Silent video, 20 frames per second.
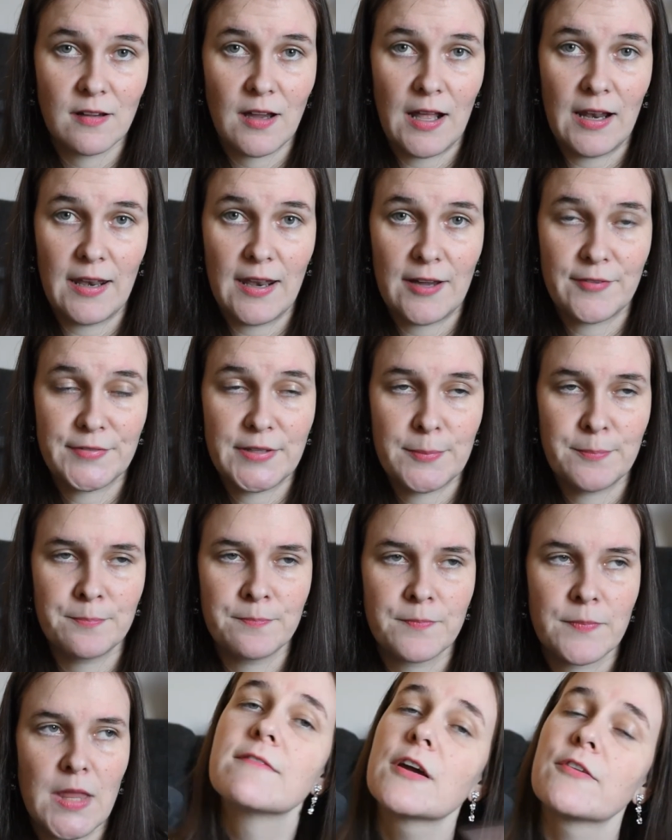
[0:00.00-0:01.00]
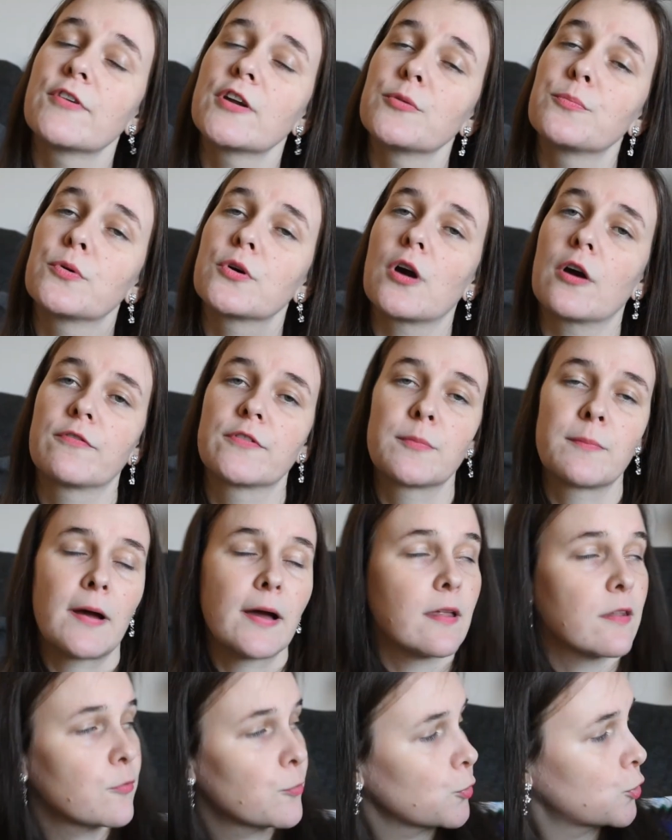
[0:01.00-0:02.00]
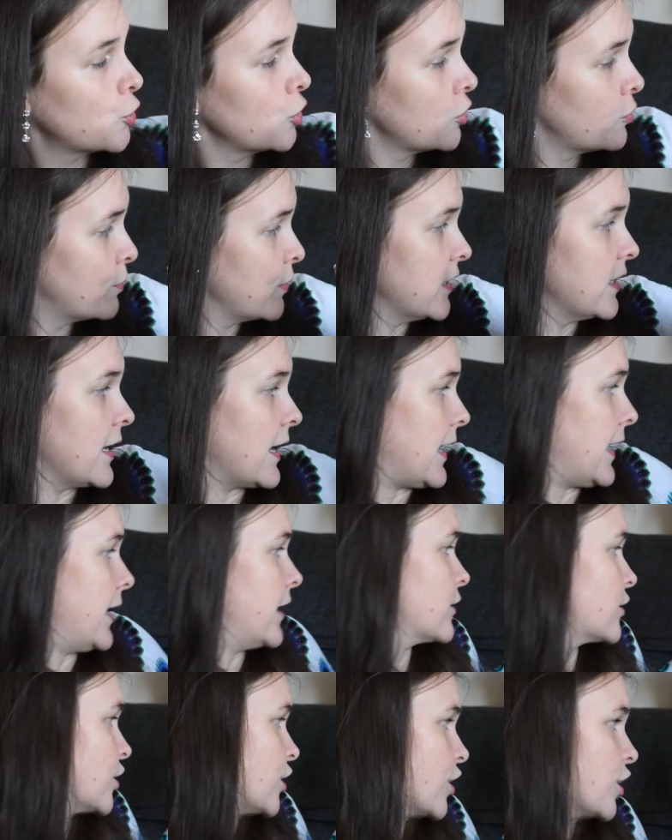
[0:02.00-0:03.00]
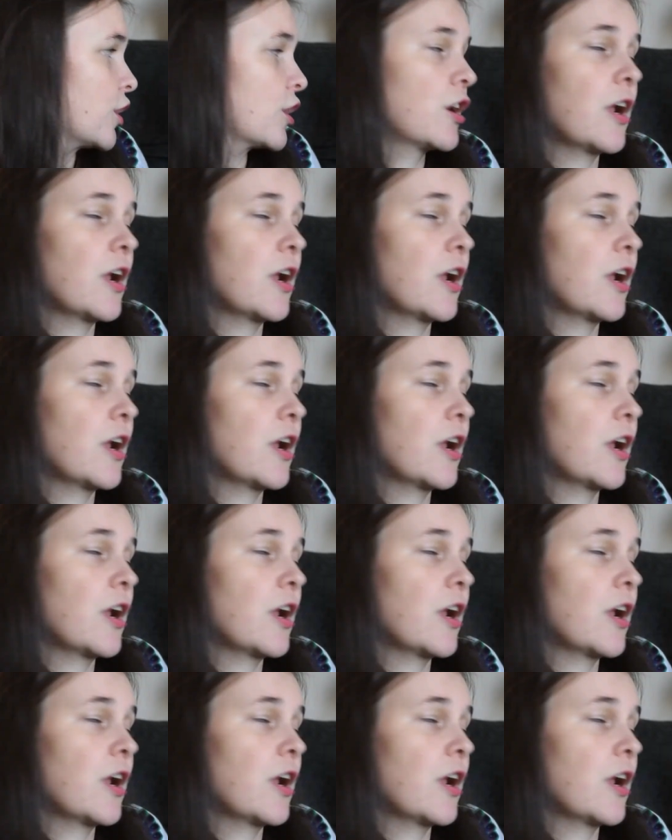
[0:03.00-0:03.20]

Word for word: I love them. Favorite book of the month could be either